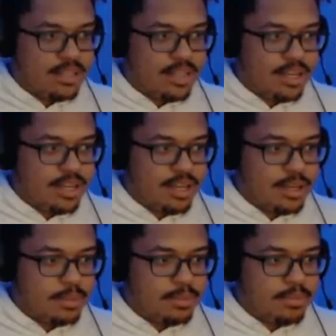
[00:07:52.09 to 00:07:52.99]
Then
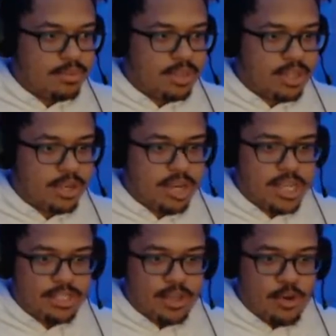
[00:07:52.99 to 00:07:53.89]
uh, there
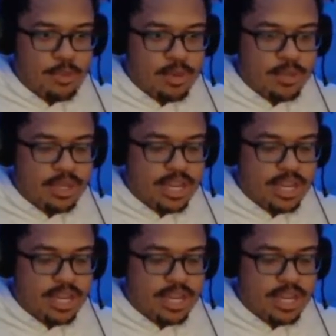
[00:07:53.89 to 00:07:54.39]
is hope that we could